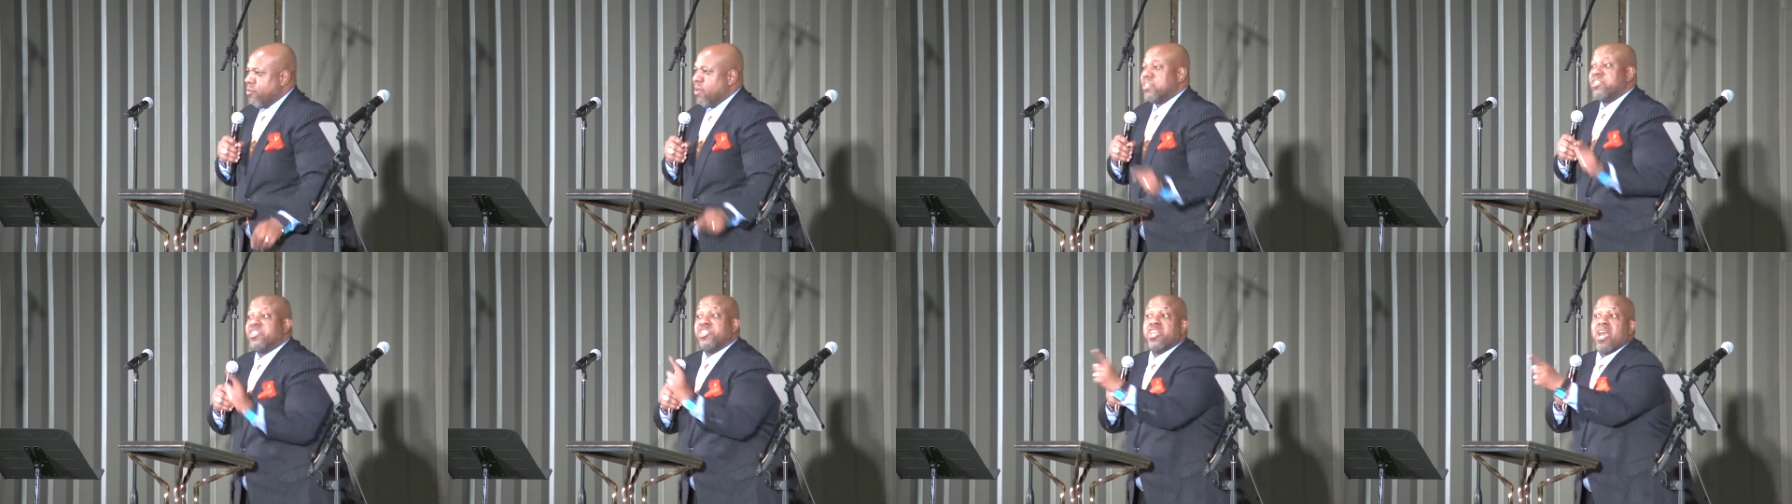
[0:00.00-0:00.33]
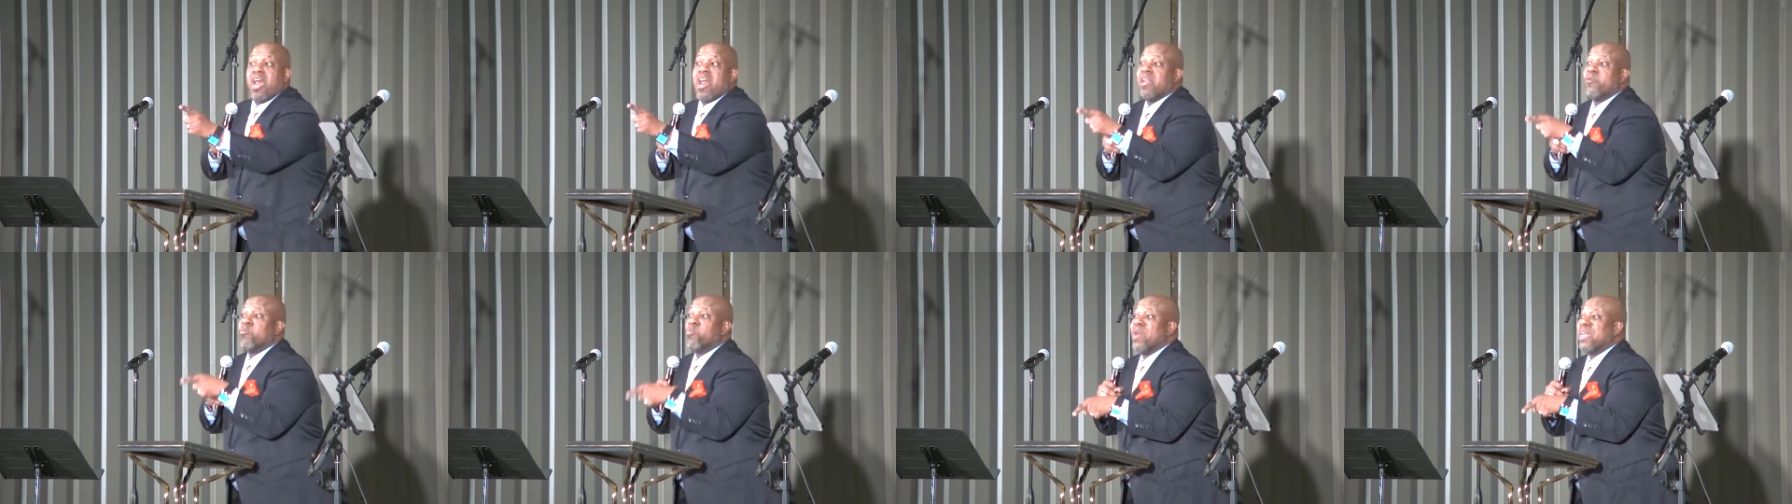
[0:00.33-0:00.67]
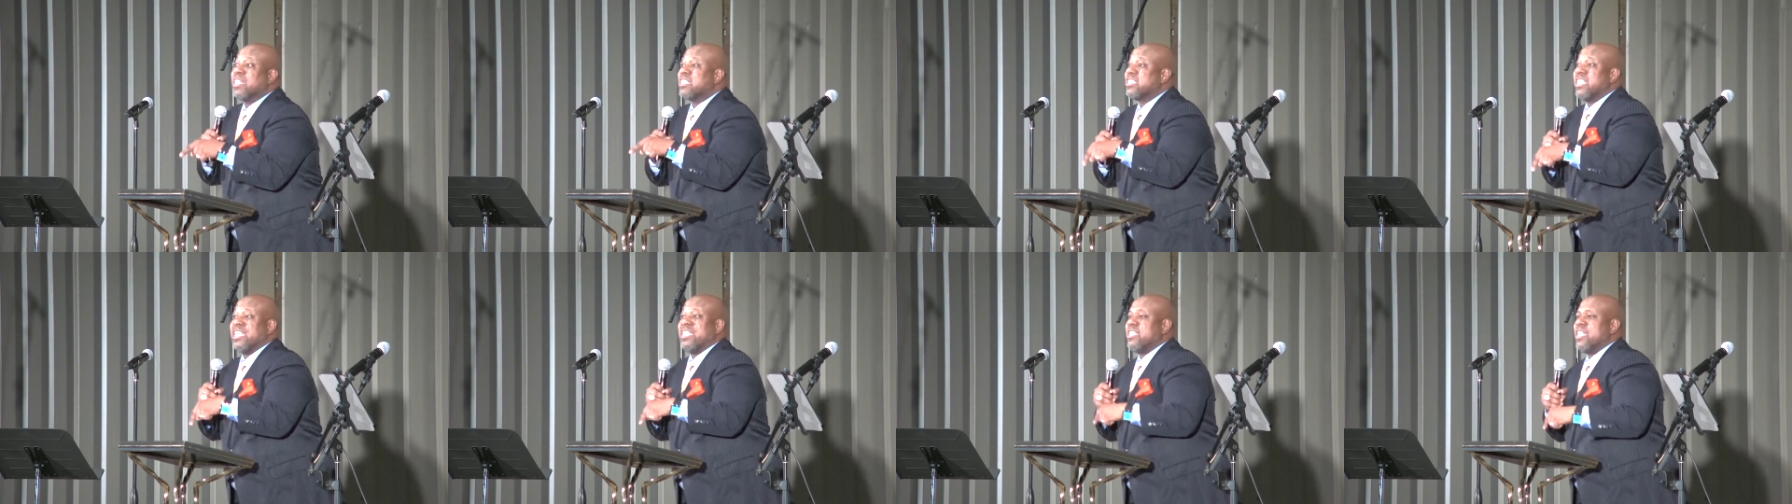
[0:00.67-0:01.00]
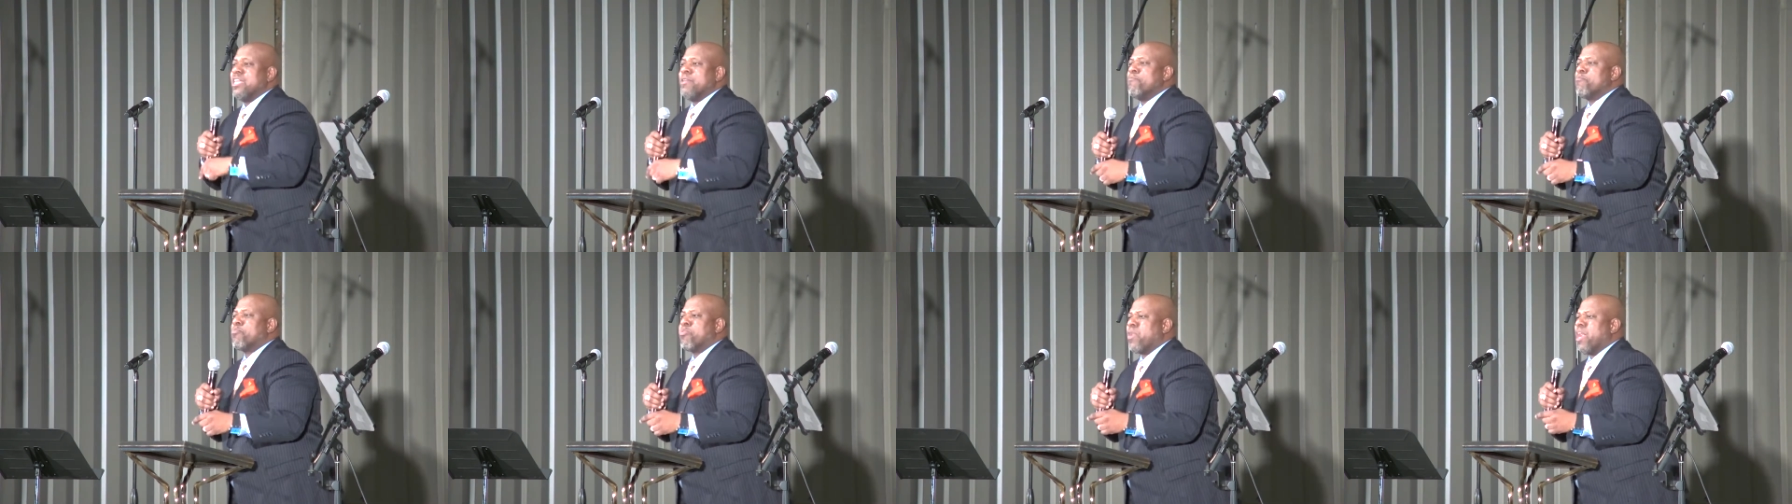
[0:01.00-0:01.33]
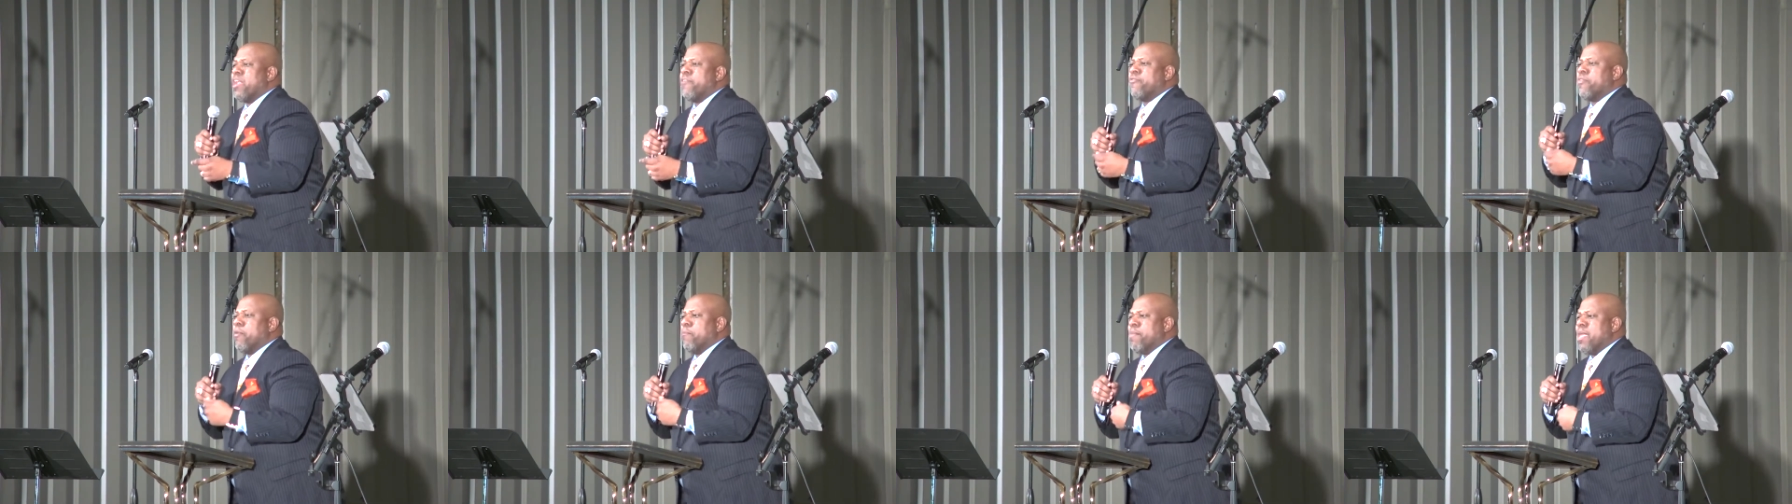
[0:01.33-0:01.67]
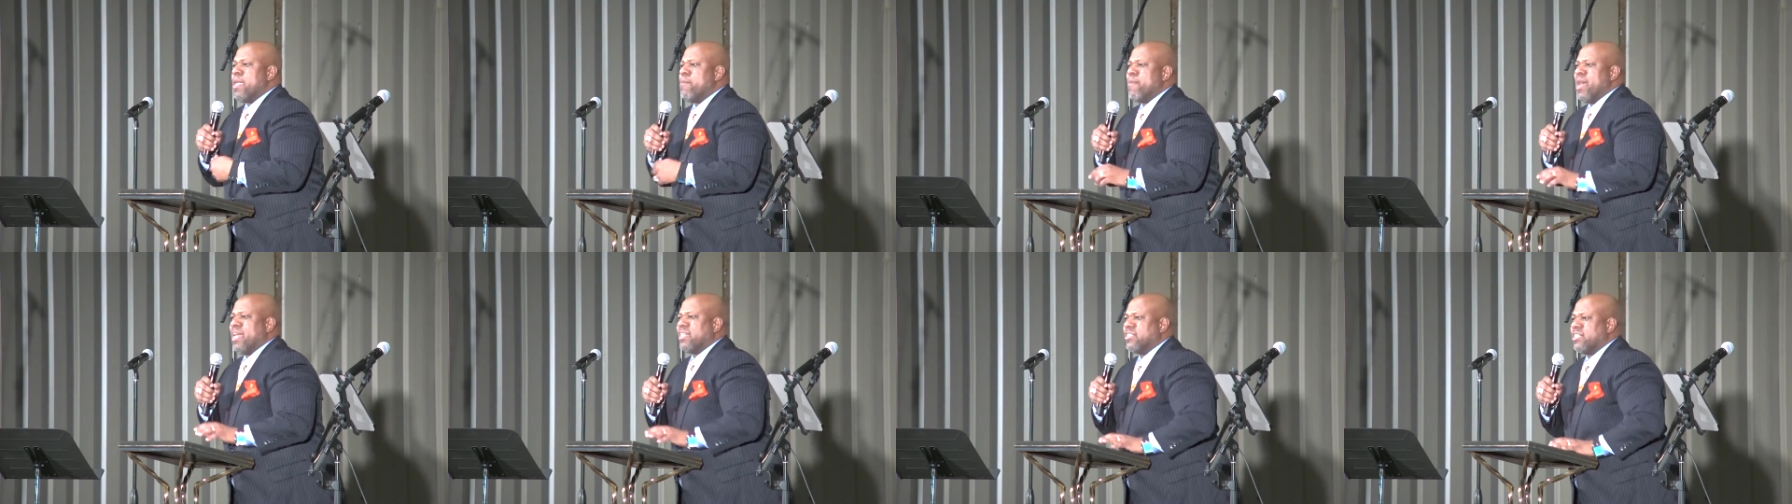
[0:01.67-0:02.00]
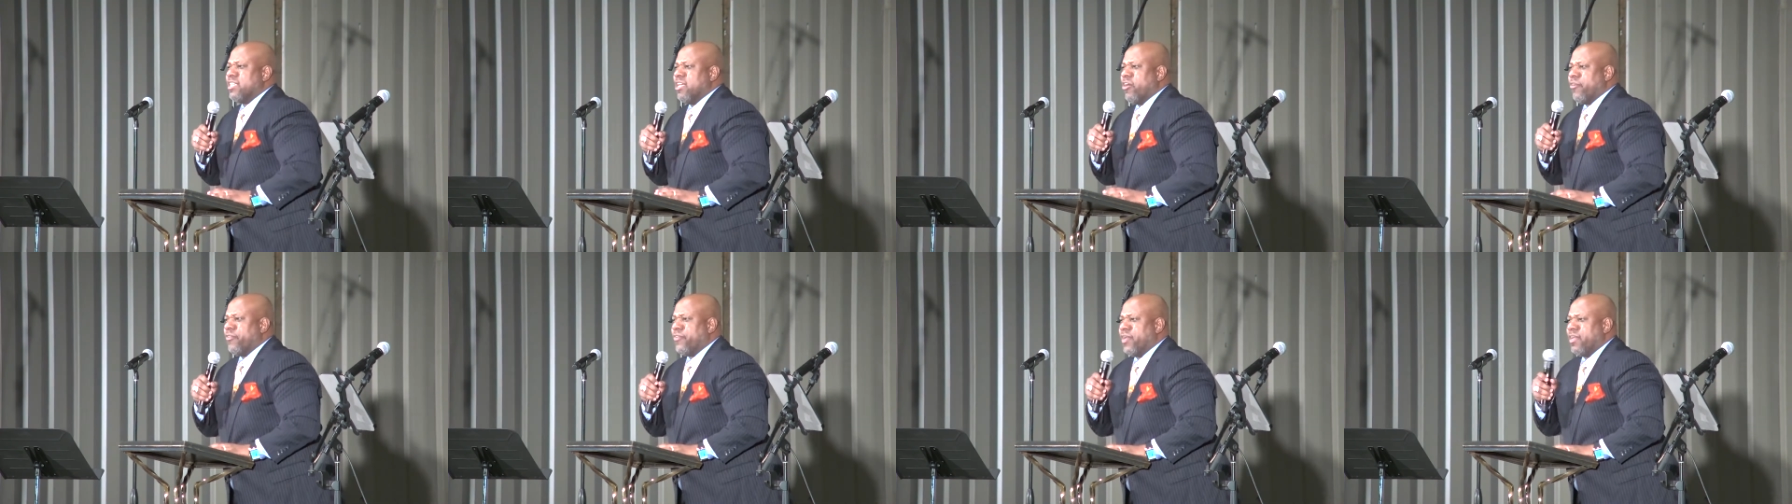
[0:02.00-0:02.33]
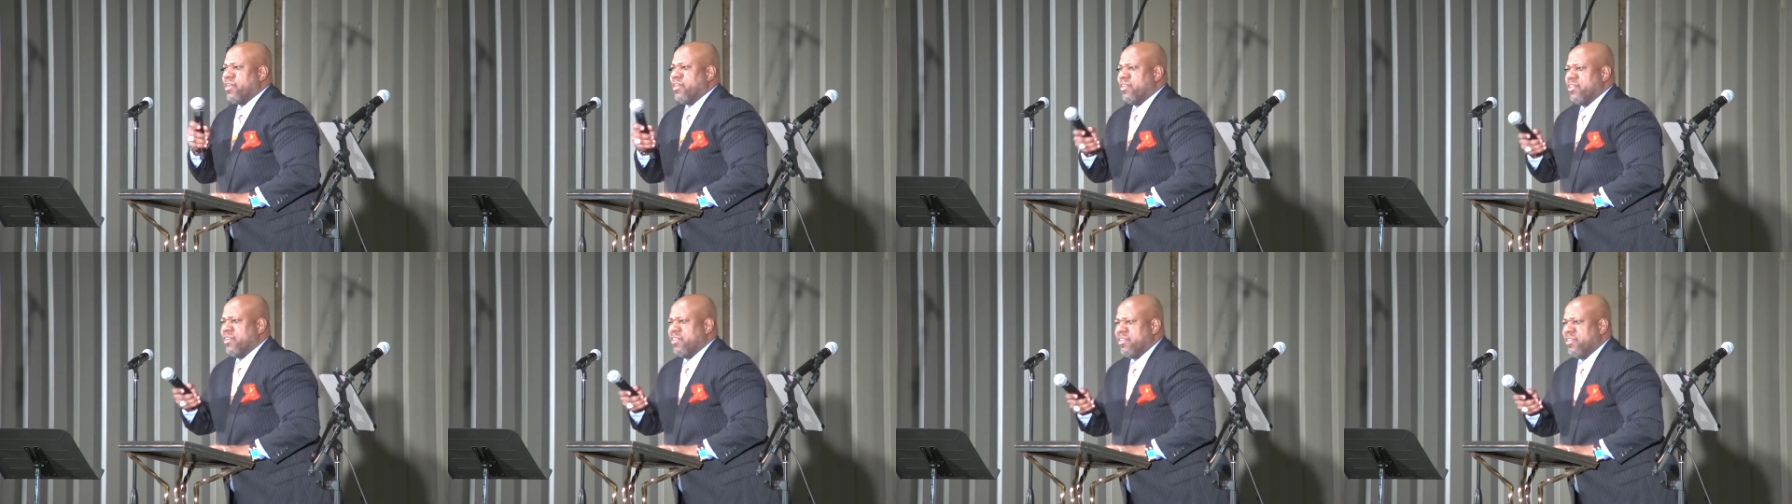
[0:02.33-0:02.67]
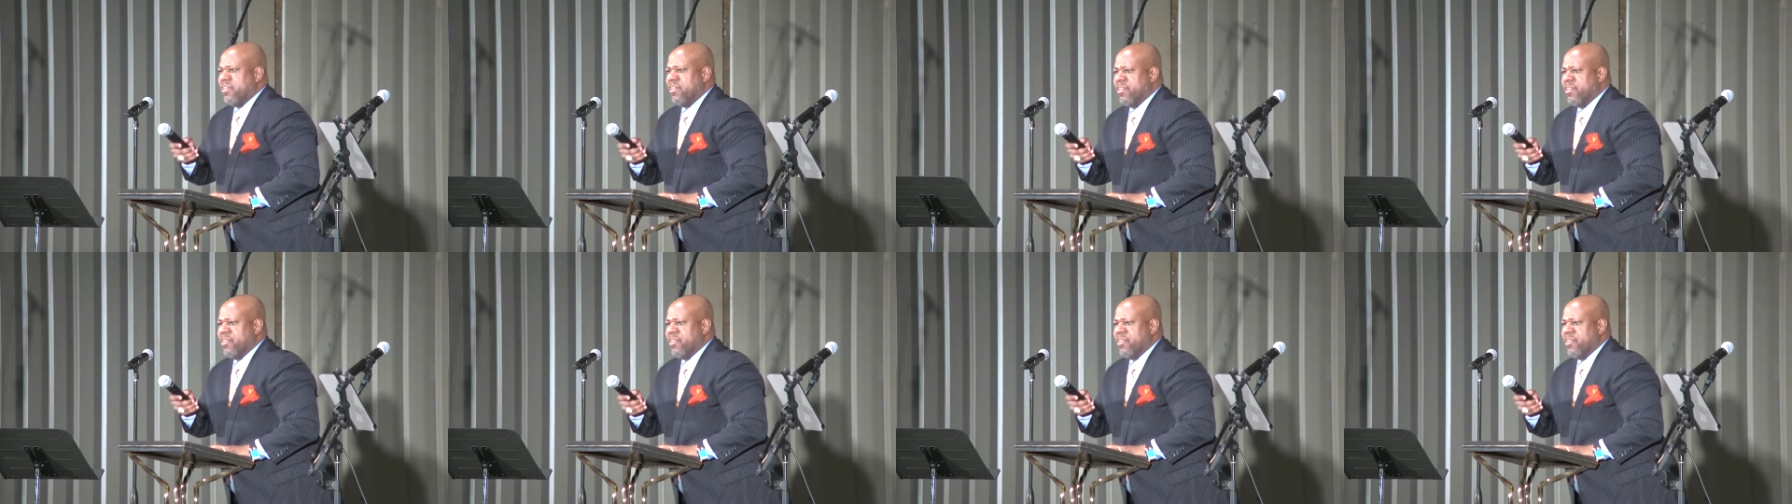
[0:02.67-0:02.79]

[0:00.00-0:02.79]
where John Wesley didn't pray for me, myself, and